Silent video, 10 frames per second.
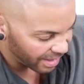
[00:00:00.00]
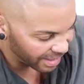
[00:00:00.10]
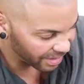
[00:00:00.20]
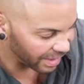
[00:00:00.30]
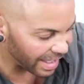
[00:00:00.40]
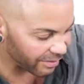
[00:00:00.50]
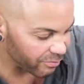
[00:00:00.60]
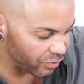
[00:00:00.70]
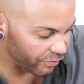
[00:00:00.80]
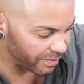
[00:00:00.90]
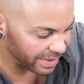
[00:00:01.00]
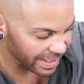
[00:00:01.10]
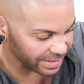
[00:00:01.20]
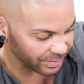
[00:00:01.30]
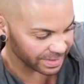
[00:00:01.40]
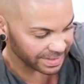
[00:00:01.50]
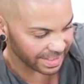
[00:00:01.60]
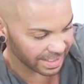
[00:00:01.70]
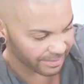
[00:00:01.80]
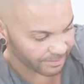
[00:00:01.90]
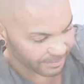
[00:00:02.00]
and a lot of movement as we see.